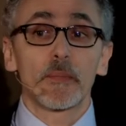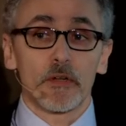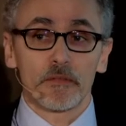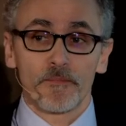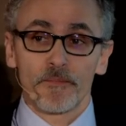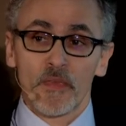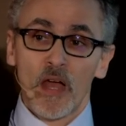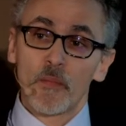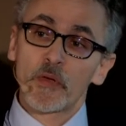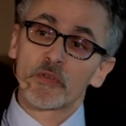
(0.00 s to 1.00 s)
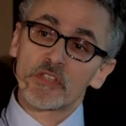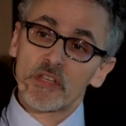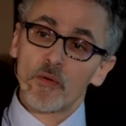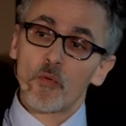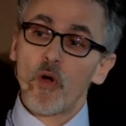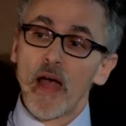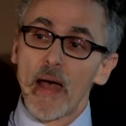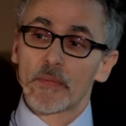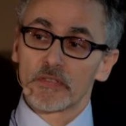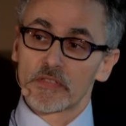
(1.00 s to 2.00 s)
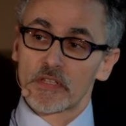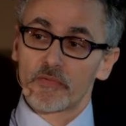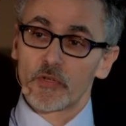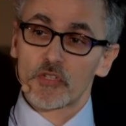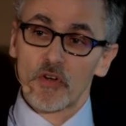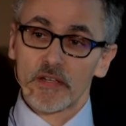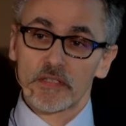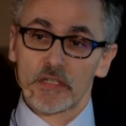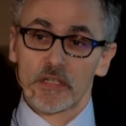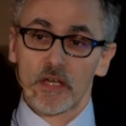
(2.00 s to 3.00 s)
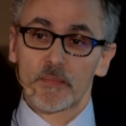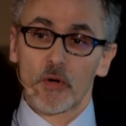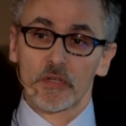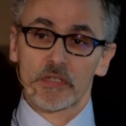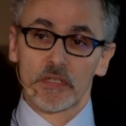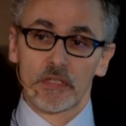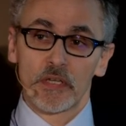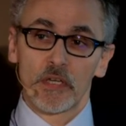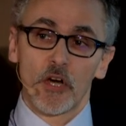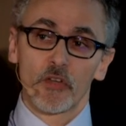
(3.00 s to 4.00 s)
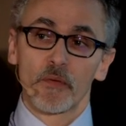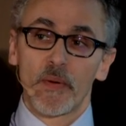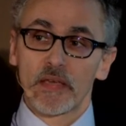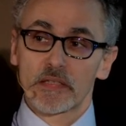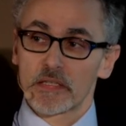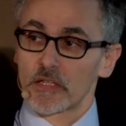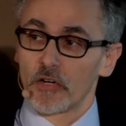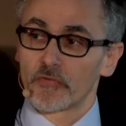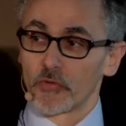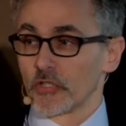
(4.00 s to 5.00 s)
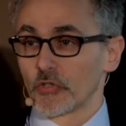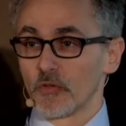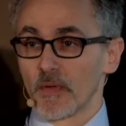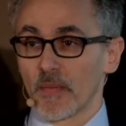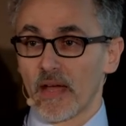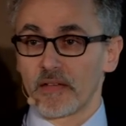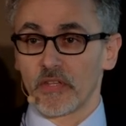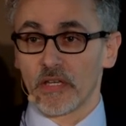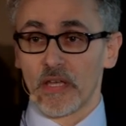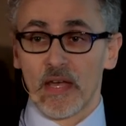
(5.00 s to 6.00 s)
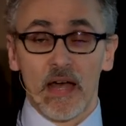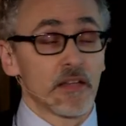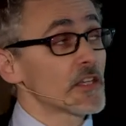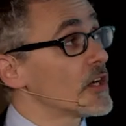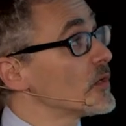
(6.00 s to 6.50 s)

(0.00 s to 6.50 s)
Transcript: people, and we would see, well, what happens if we try to design policy on the basis of real human behavior? And in the